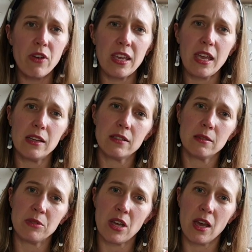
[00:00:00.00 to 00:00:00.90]
I get
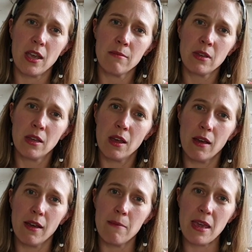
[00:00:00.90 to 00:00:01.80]
some time,
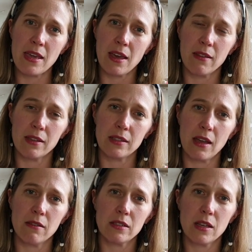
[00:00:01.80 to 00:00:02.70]
I may cut this
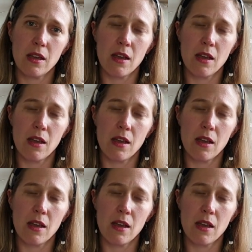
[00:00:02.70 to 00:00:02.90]
out.